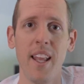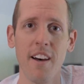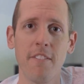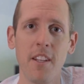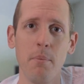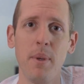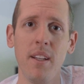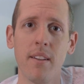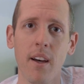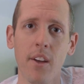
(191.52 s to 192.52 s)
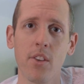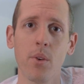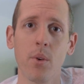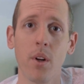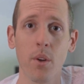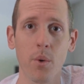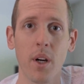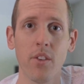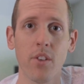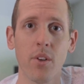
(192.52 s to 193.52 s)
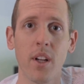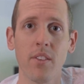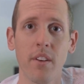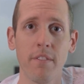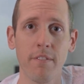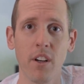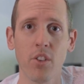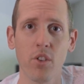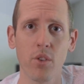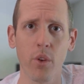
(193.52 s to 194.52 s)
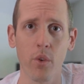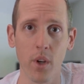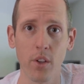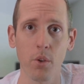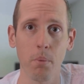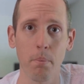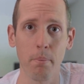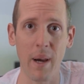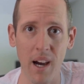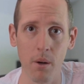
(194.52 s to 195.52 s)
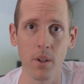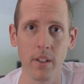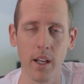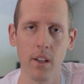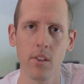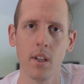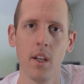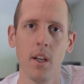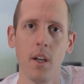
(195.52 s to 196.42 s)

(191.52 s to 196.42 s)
An FTP test, or otherwise known as a functional threshold power test,